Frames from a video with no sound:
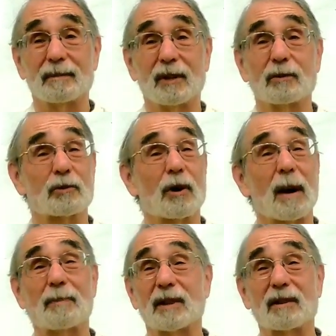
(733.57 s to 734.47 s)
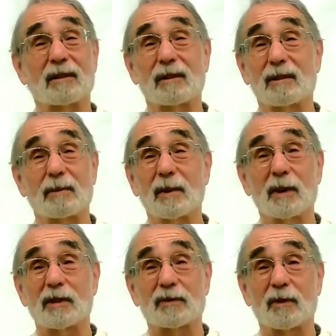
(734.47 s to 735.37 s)
Don't drop it 3
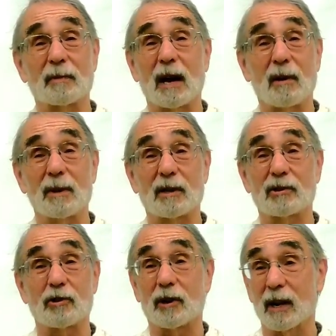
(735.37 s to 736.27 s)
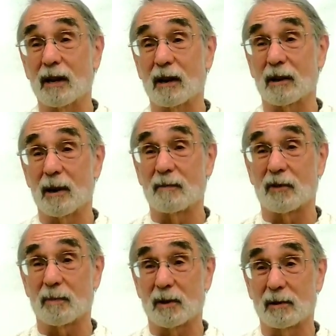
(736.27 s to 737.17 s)
weeks from now because you're getting
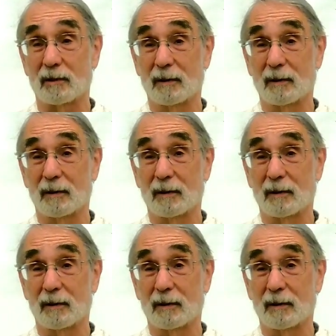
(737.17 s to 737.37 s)
uncomfortable.